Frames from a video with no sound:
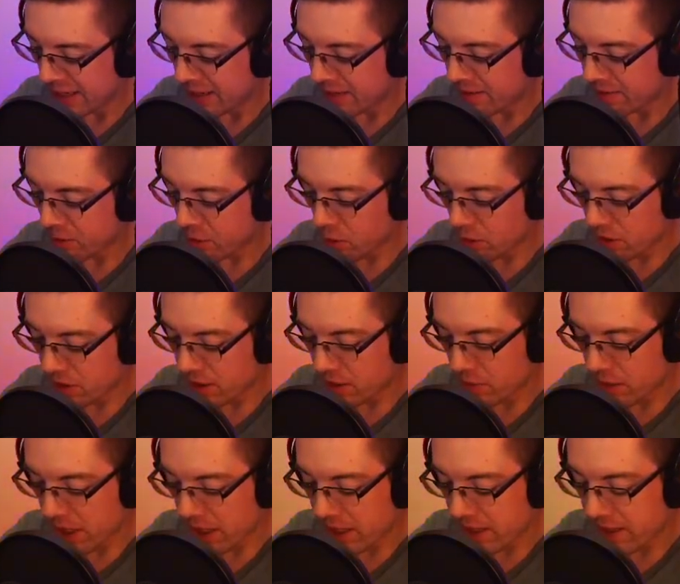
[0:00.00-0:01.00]
Of course, then
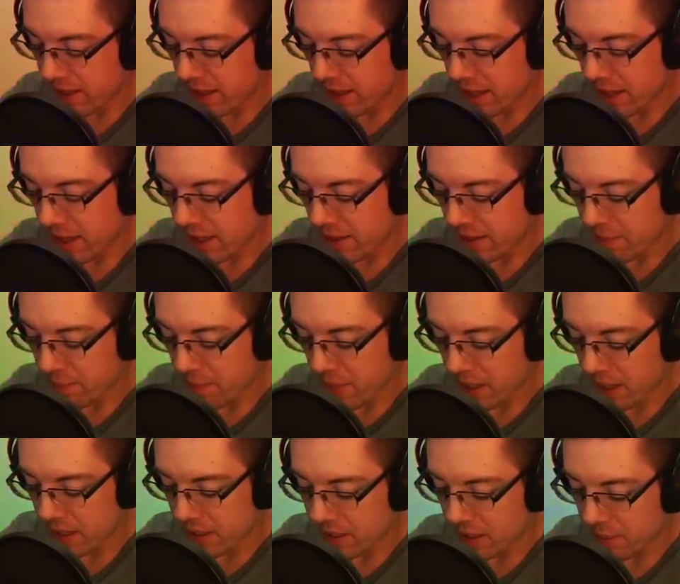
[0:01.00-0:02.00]
we get the
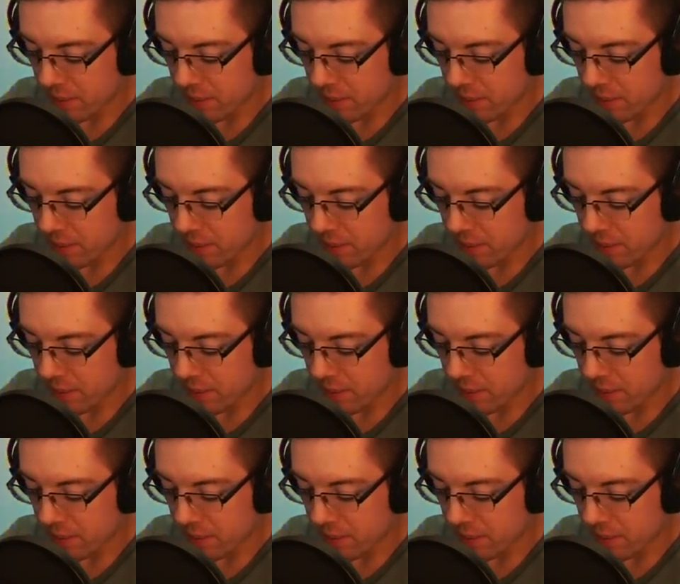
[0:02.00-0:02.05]
minions up